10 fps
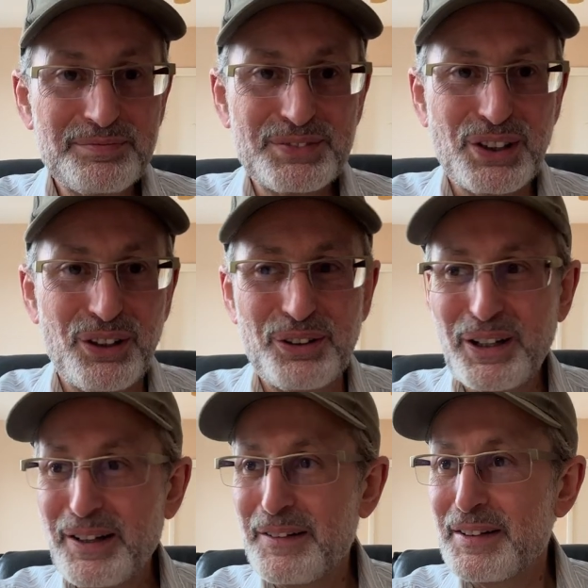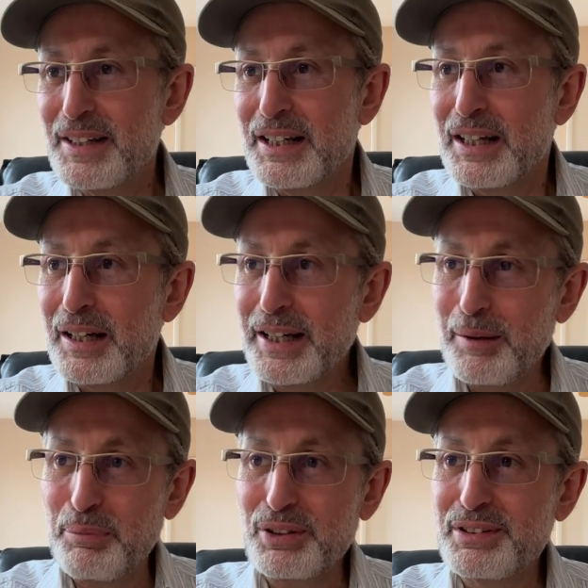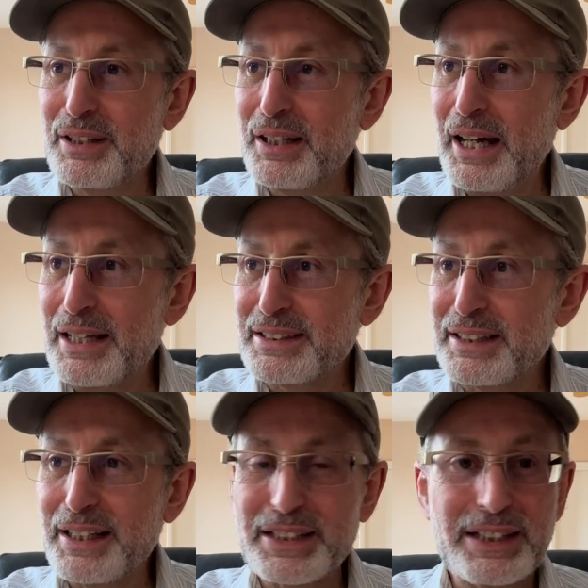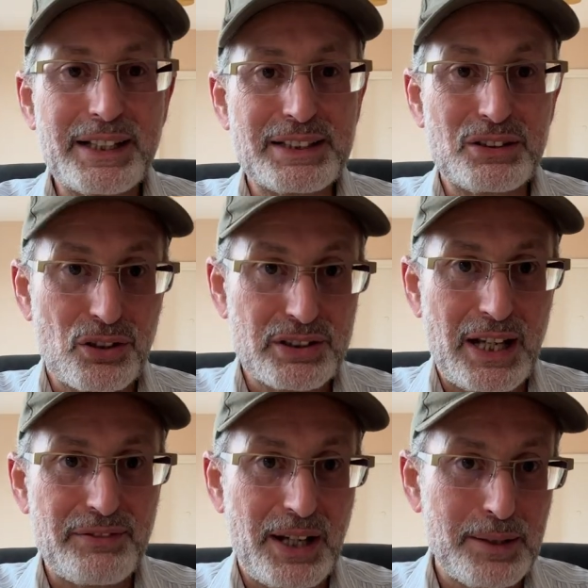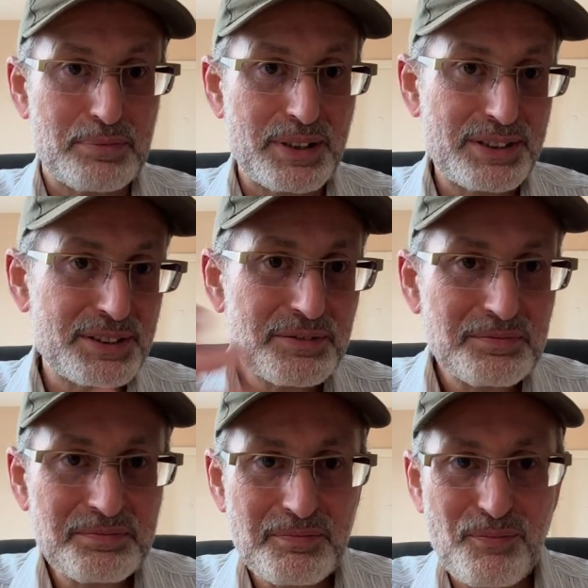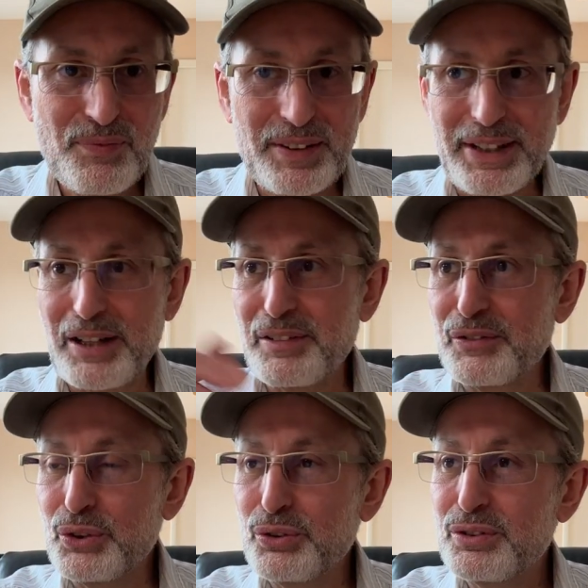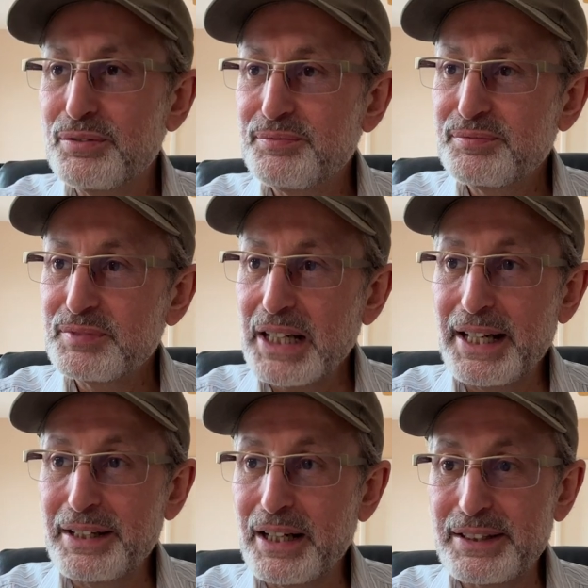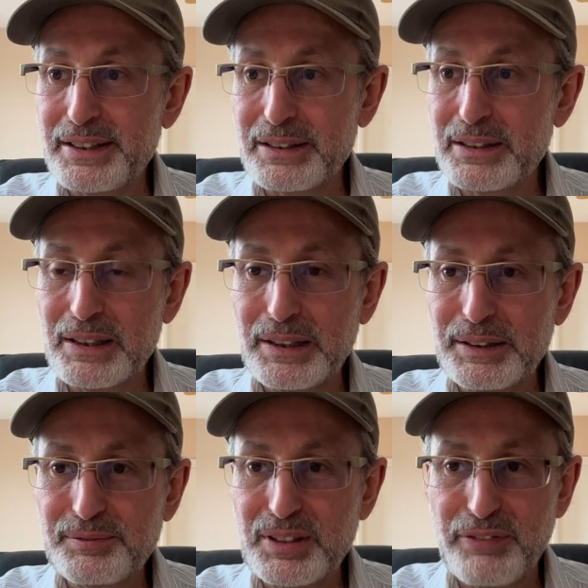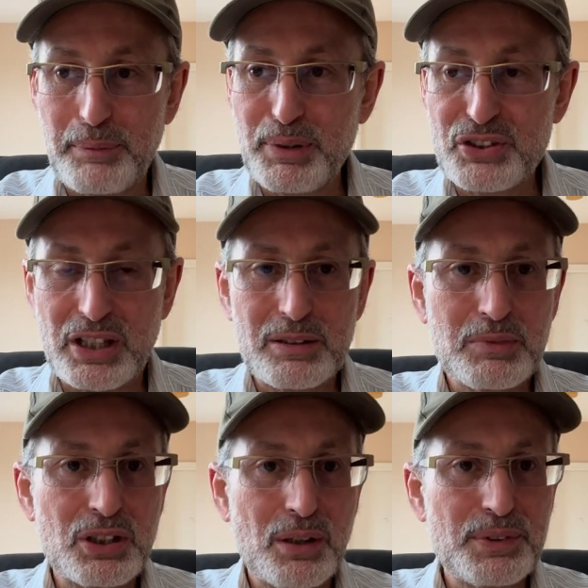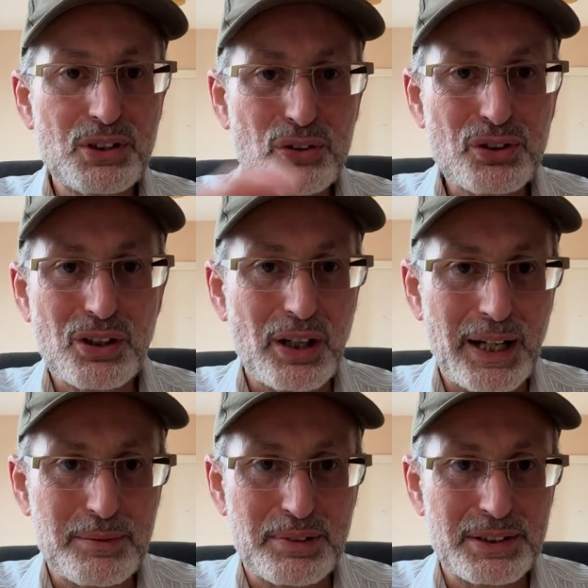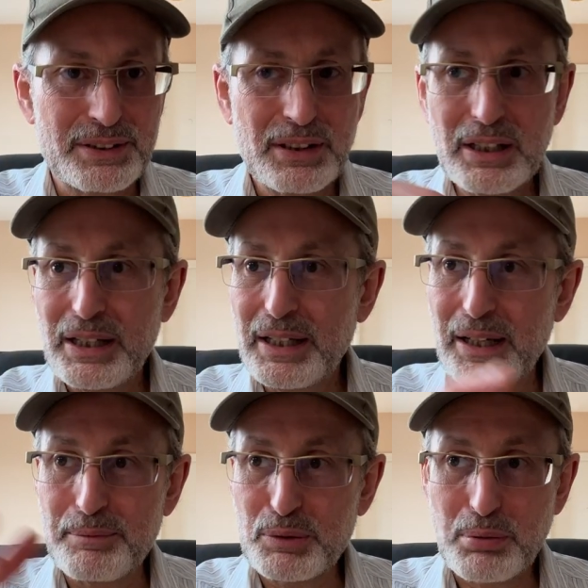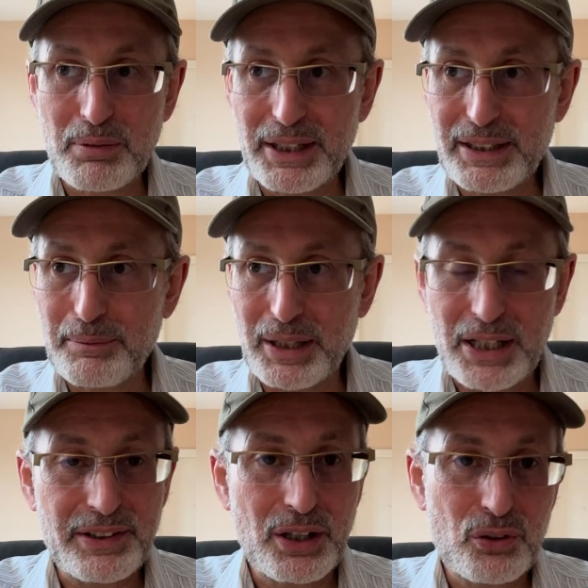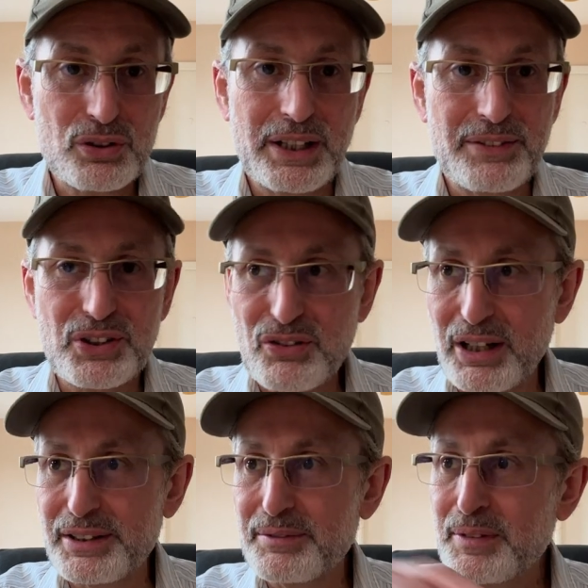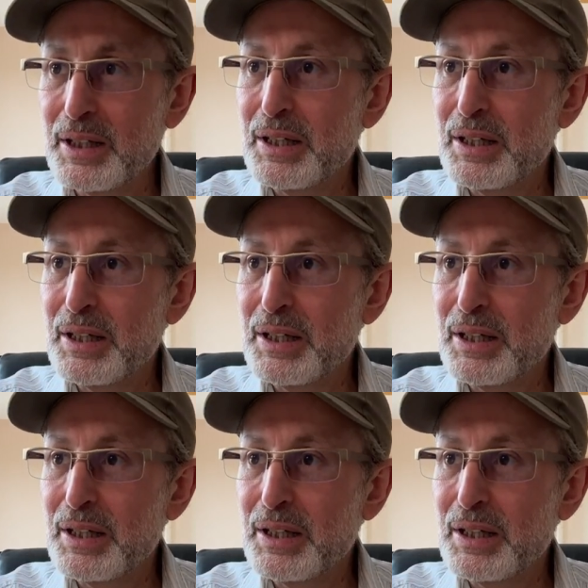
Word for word: So yeah, but uh, as Adelec says, does have hybrids that I reviewed. And I think um, the Vaping Gentlemen Club has also got hybrids, and most probably La Tabacaria also. I never tried it.